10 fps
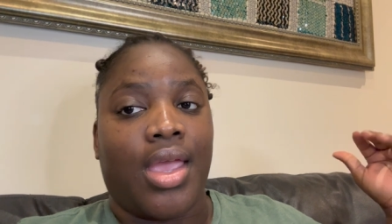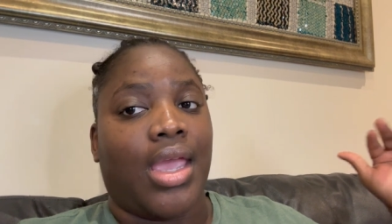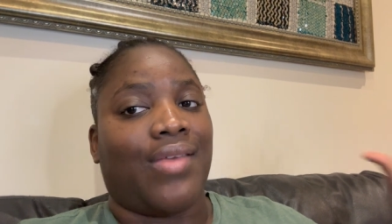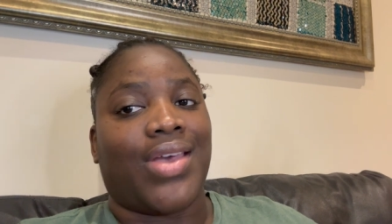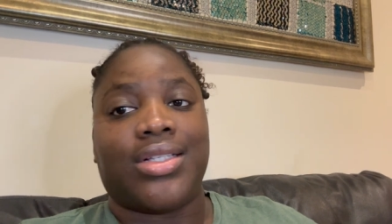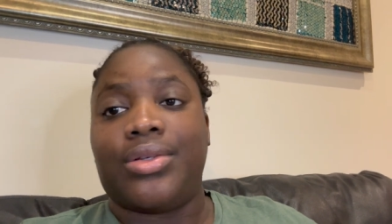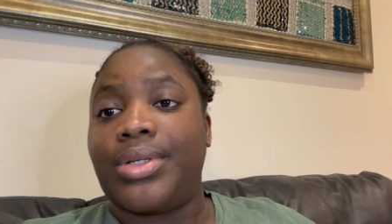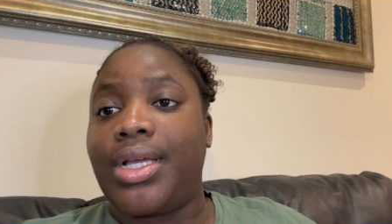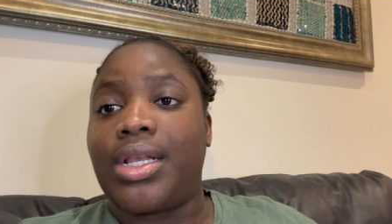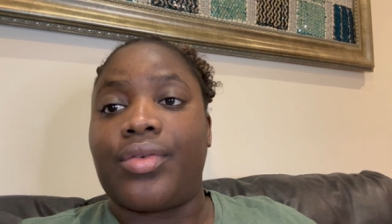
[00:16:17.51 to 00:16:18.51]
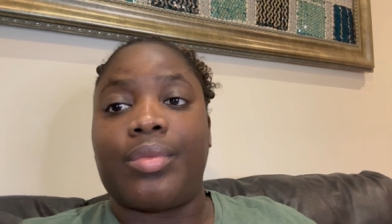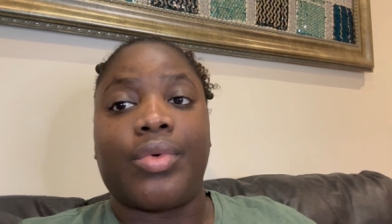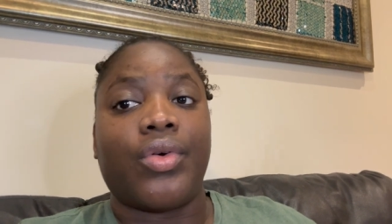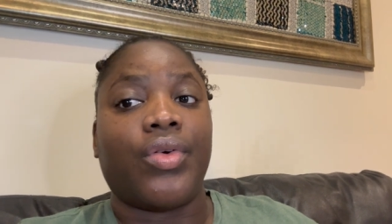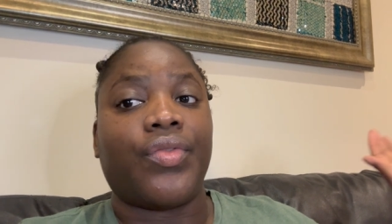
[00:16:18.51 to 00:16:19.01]
If I don't get it
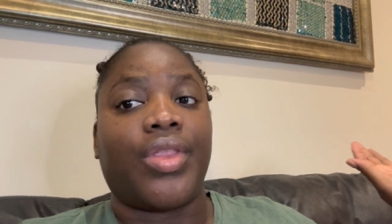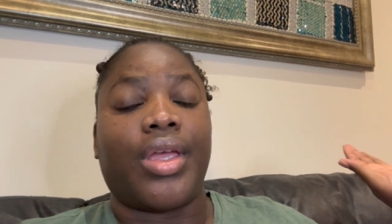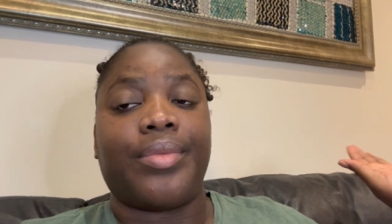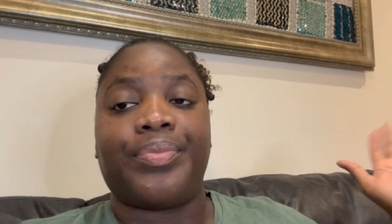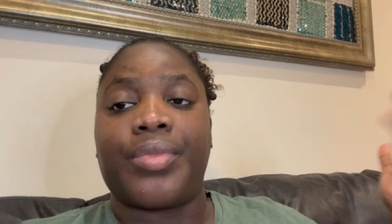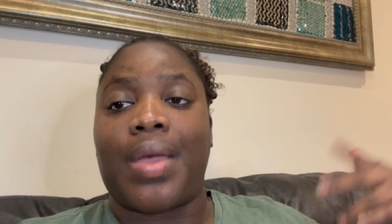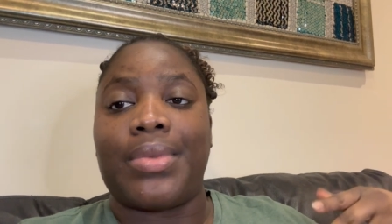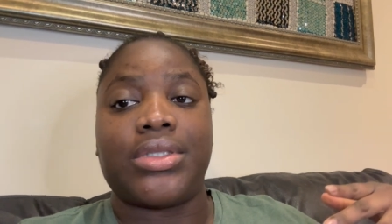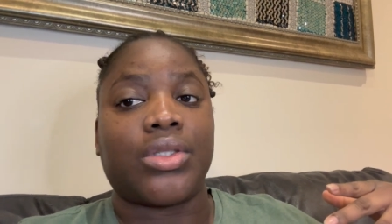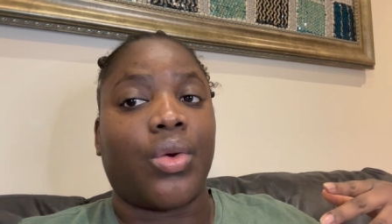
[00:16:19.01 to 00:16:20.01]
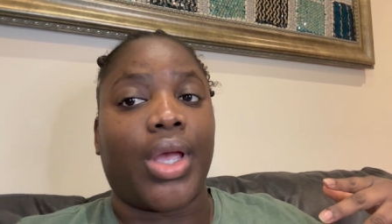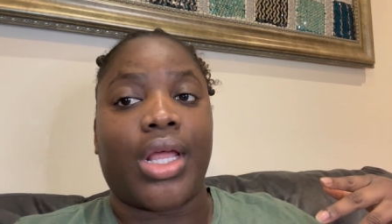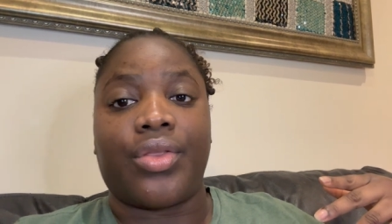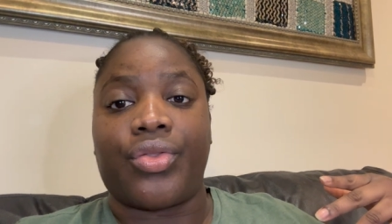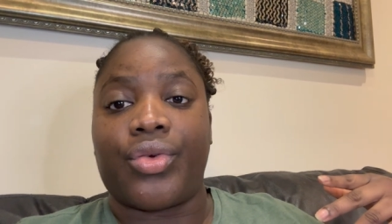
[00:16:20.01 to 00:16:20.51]
removed, then I'm gonna just go
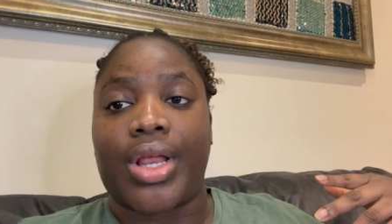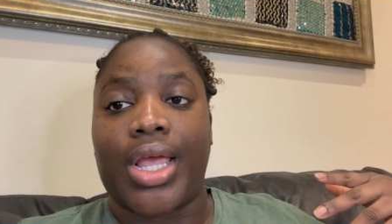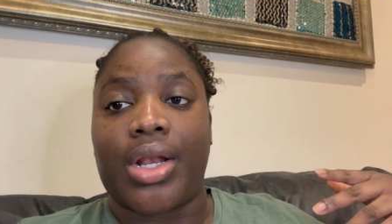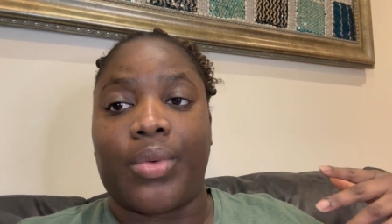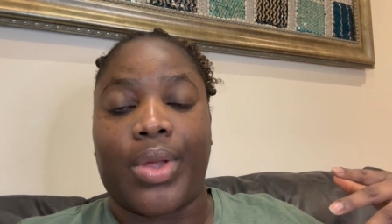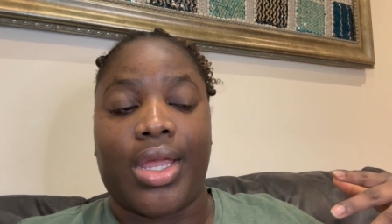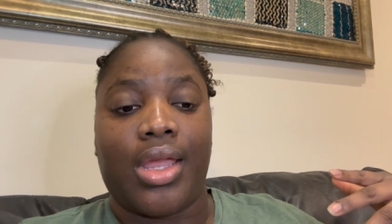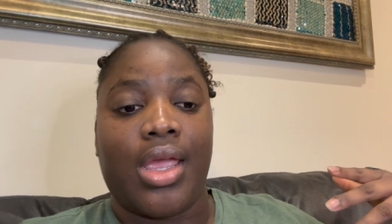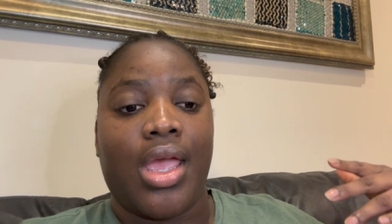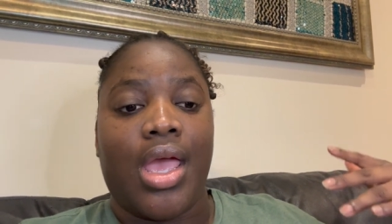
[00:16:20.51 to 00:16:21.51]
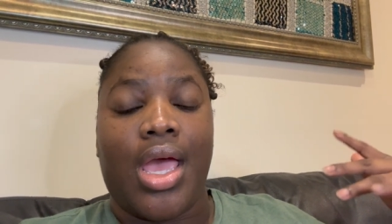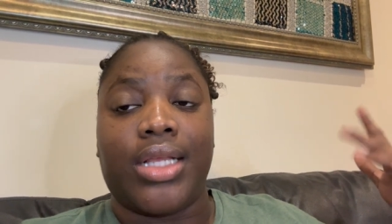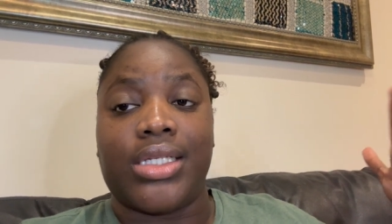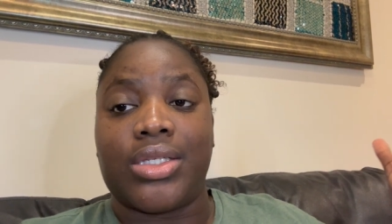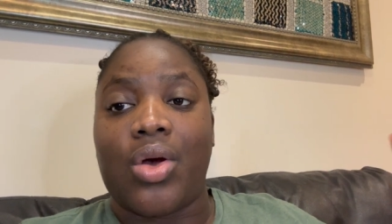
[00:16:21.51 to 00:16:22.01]
ahead and throw the head away
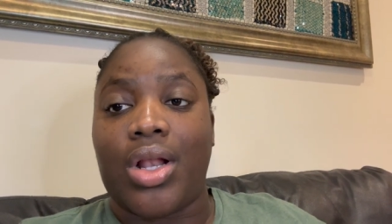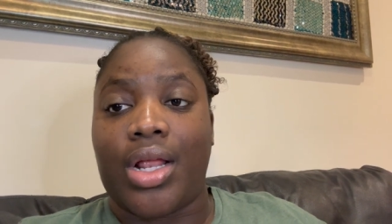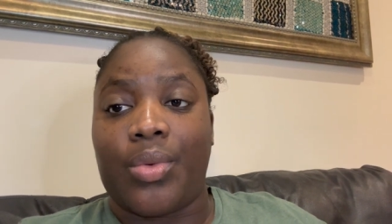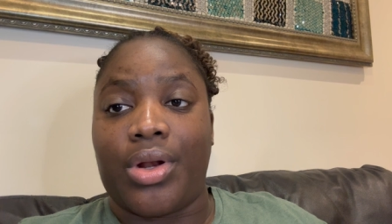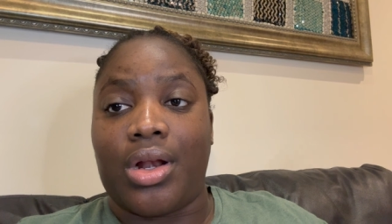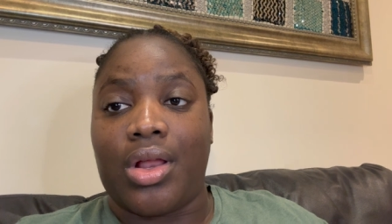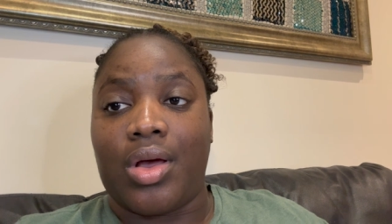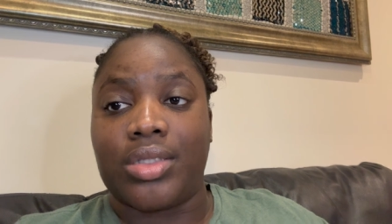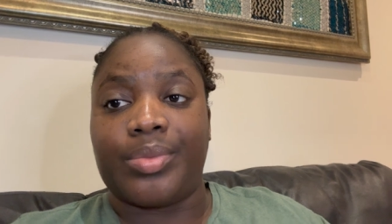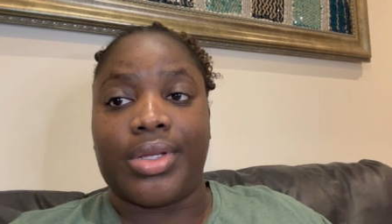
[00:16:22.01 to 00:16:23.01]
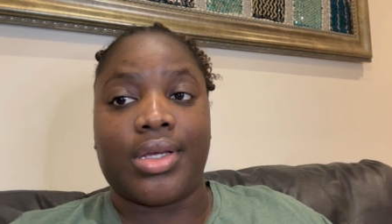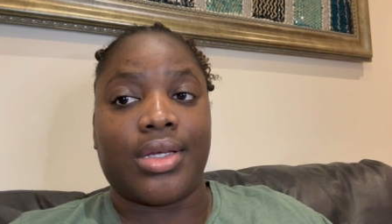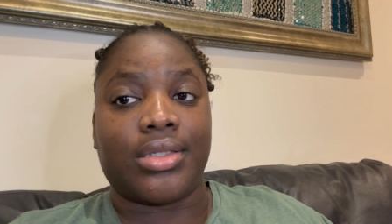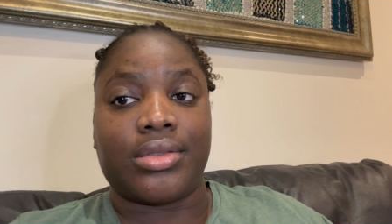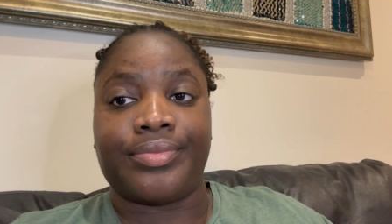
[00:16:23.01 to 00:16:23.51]
and just call that one a loss
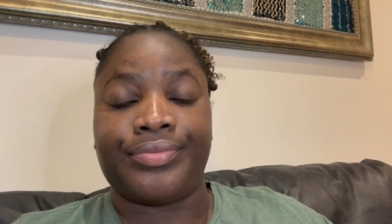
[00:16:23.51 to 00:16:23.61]
because